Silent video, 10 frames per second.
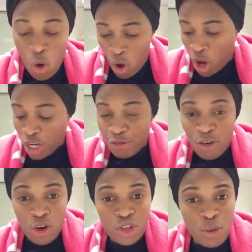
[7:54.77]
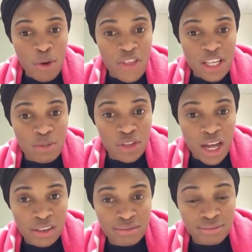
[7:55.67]
or they followed your mother's
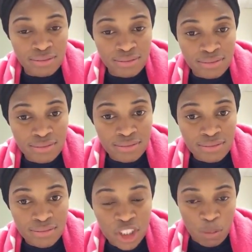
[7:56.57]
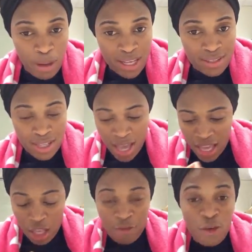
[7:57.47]
mother. She passed.
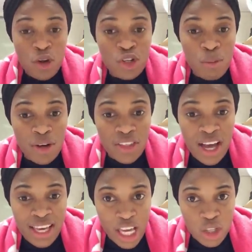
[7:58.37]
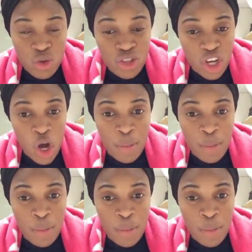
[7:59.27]
They followed your mother. Guess who they're